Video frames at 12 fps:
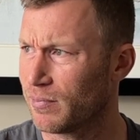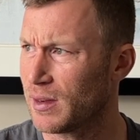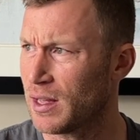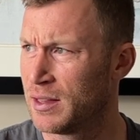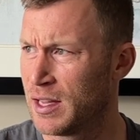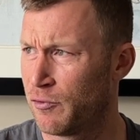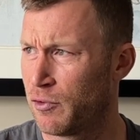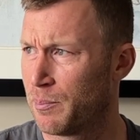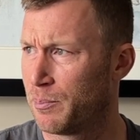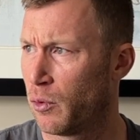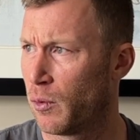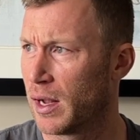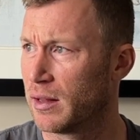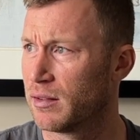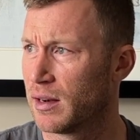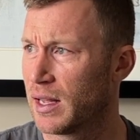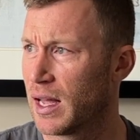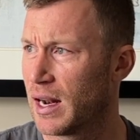different points
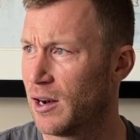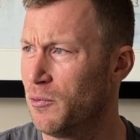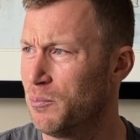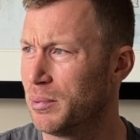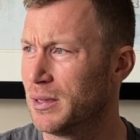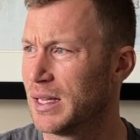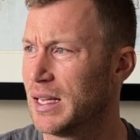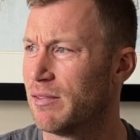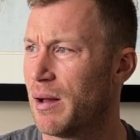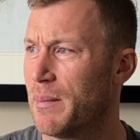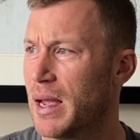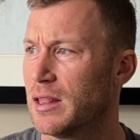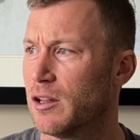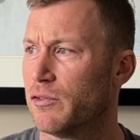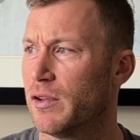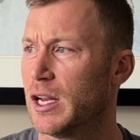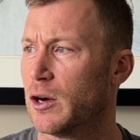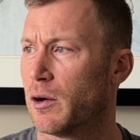and again i don't believe i made this
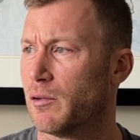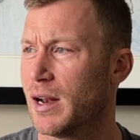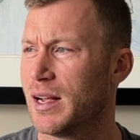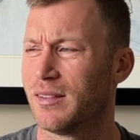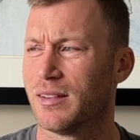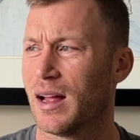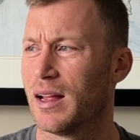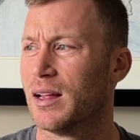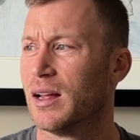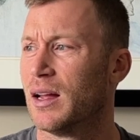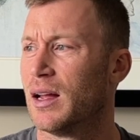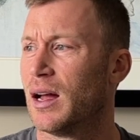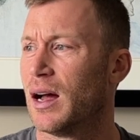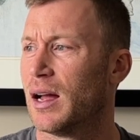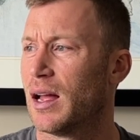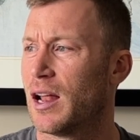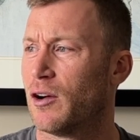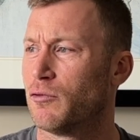video already because I,
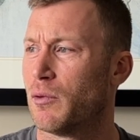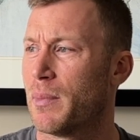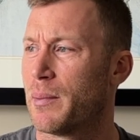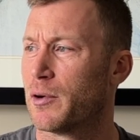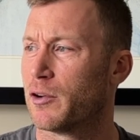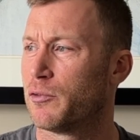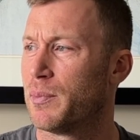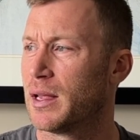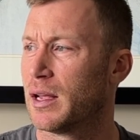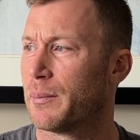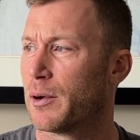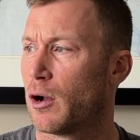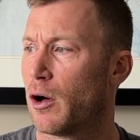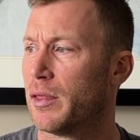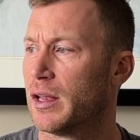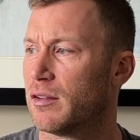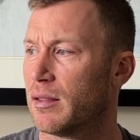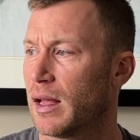I don't remember speaking about all
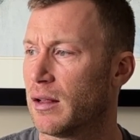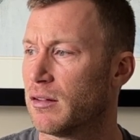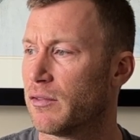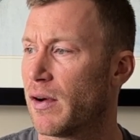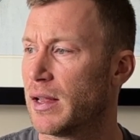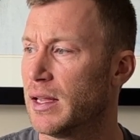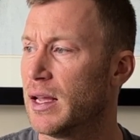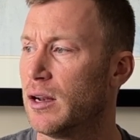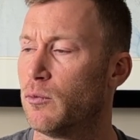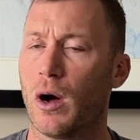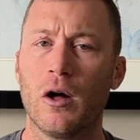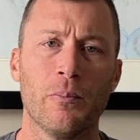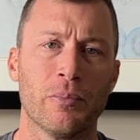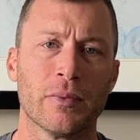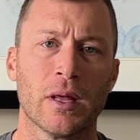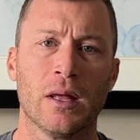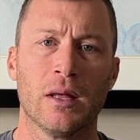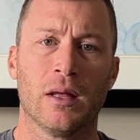these things if i did well
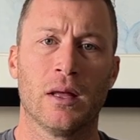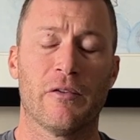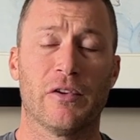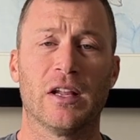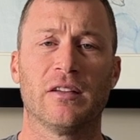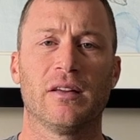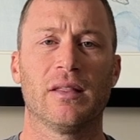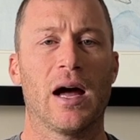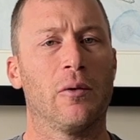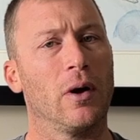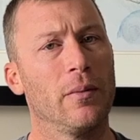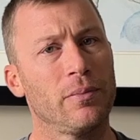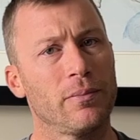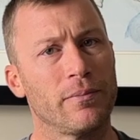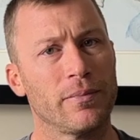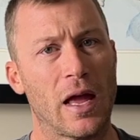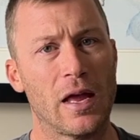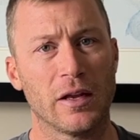if you didn't see that one
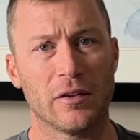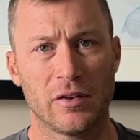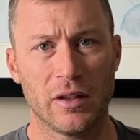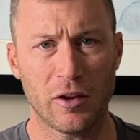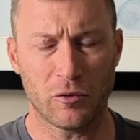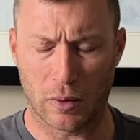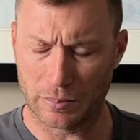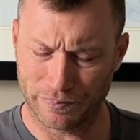now you can see this one